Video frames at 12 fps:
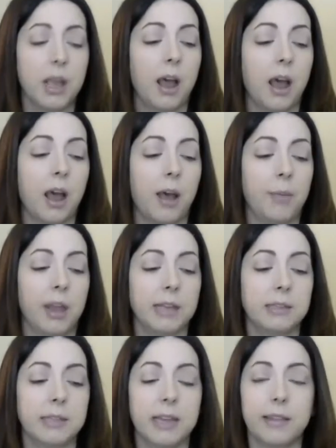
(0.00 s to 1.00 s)
and I
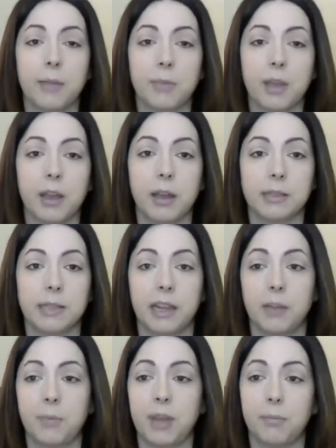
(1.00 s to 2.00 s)
say that because it
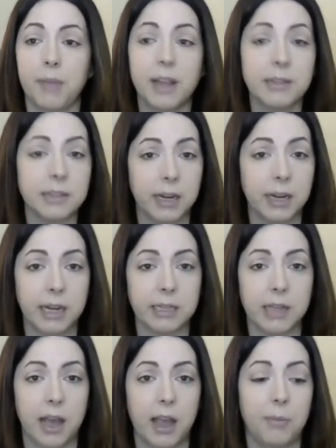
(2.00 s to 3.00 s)
can be amended at any
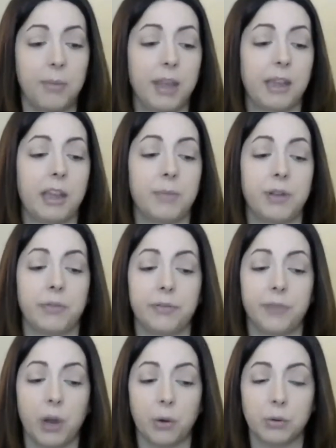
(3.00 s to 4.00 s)
time. It can be
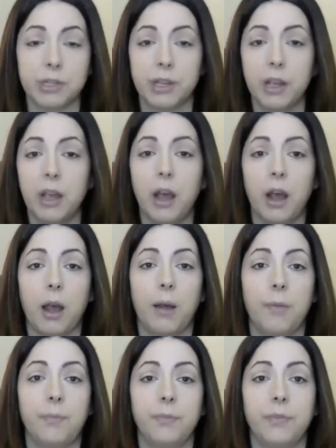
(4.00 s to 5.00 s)
revoked.
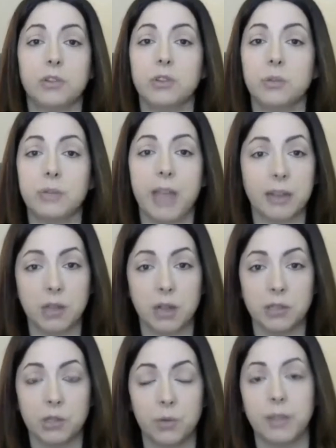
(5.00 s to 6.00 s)
There's no tax
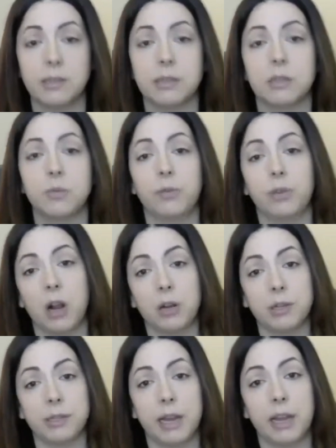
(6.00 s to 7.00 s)
consequences with regard
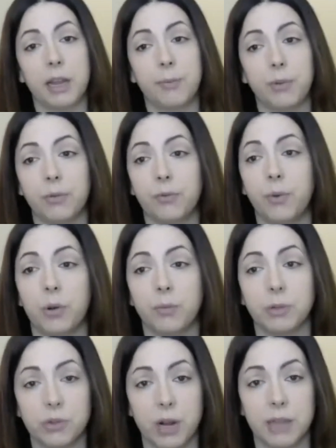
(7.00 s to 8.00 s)
to setting up a
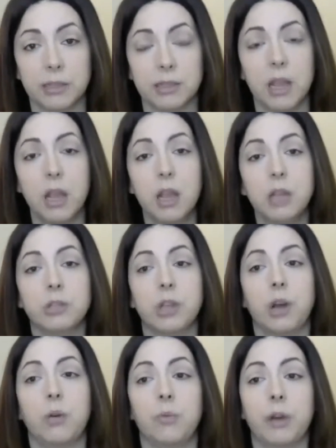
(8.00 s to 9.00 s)
revocable trust.
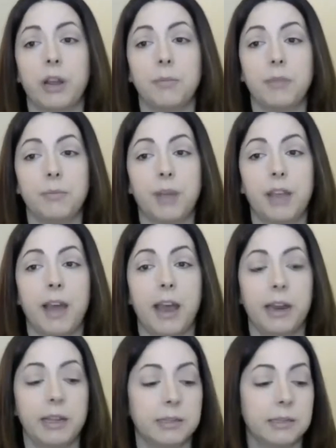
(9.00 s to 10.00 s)
So what I mean by that
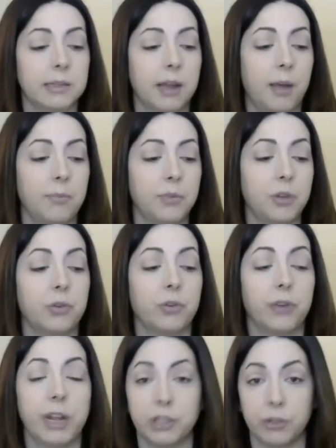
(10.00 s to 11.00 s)
is you
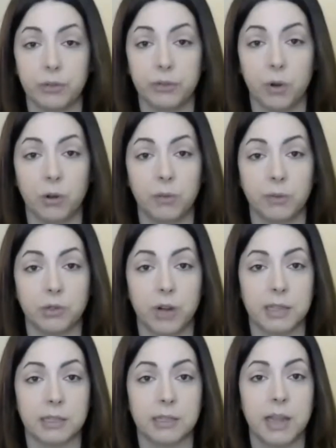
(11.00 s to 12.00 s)
create your revocable
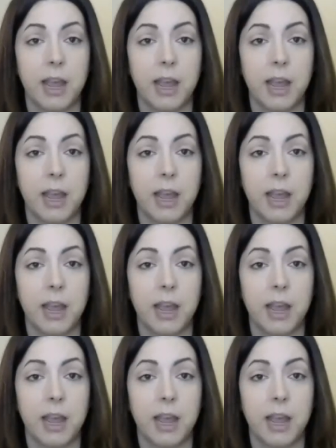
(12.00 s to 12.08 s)
trust.